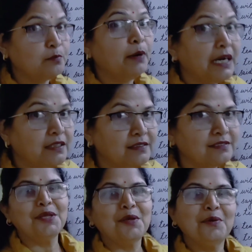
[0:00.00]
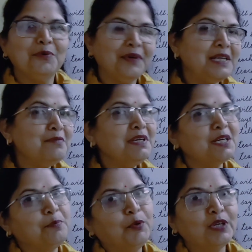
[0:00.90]
But
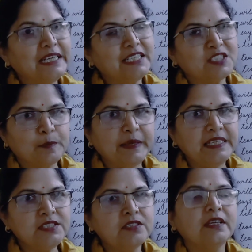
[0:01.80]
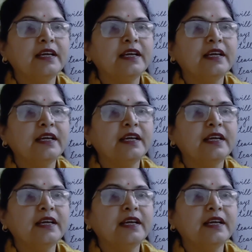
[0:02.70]
whenever reported speech